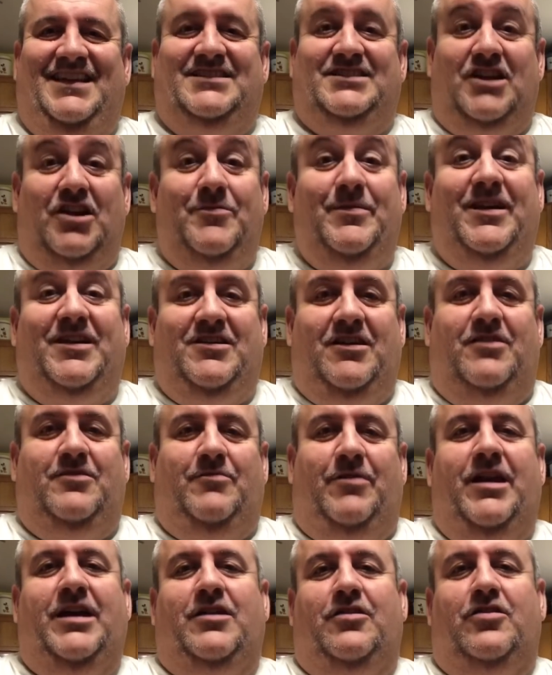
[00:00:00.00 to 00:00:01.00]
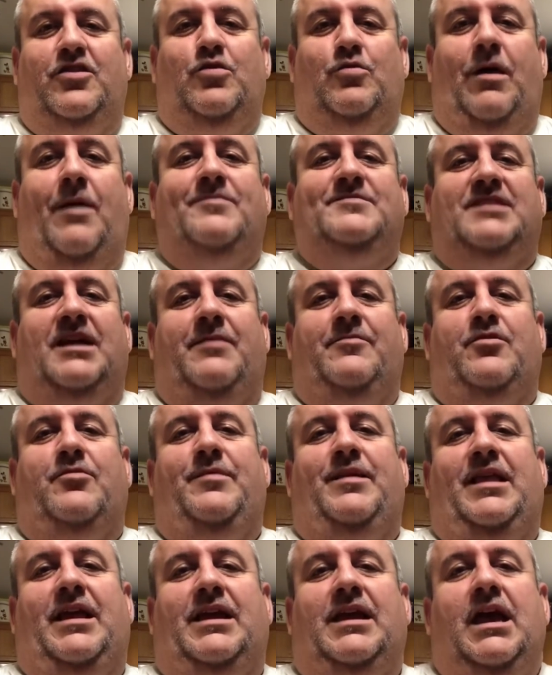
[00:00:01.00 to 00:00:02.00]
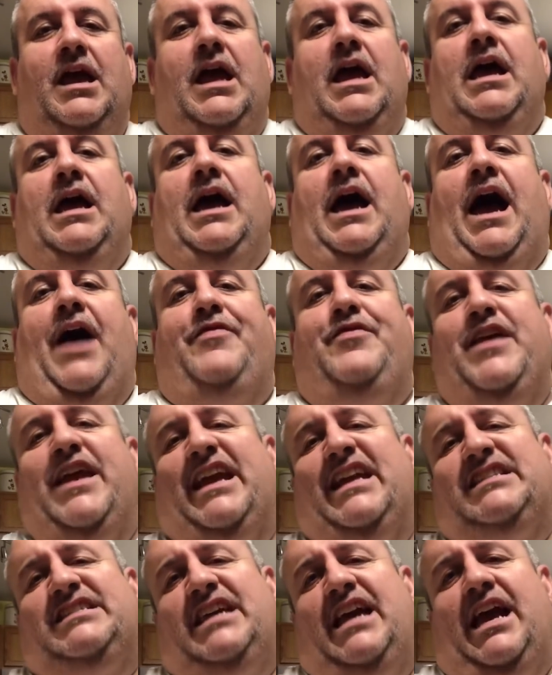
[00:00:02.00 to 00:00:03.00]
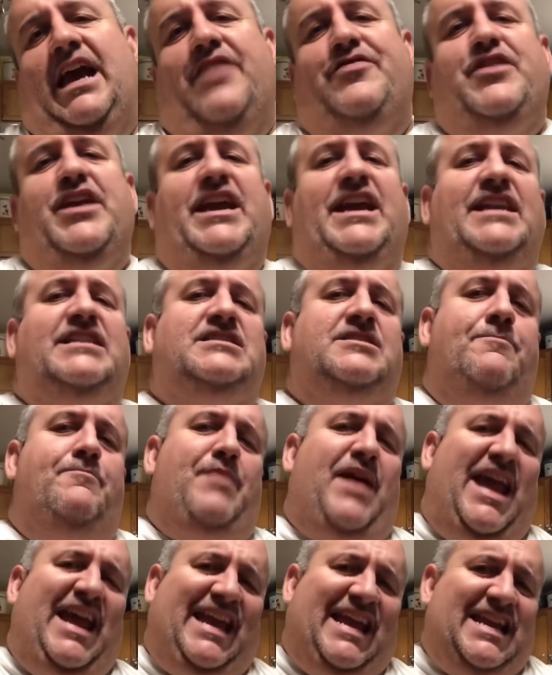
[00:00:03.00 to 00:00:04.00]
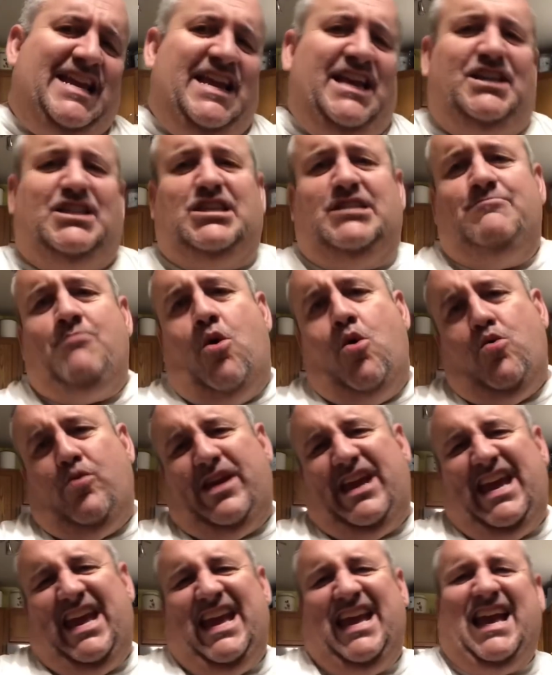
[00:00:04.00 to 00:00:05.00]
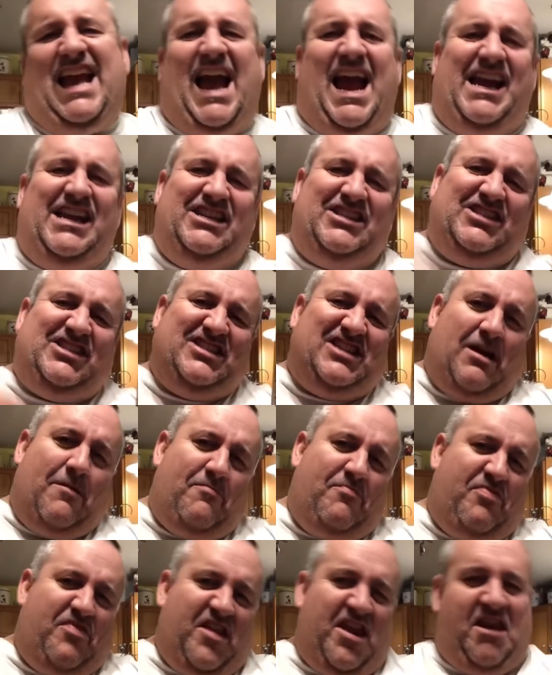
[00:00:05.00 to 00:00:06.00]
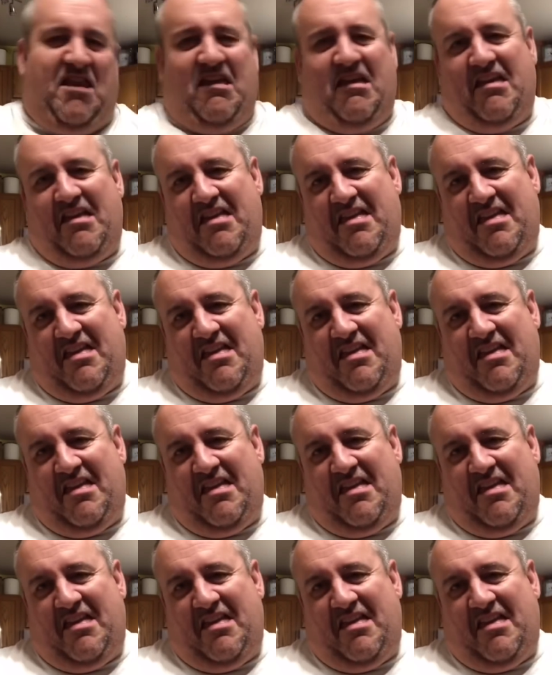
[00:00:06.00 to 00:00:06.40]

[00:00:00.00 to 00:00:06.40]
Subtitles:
It's gonna be good. When I go to the website, I'm gonna be like, I think it's a bacony, smoky kind of something.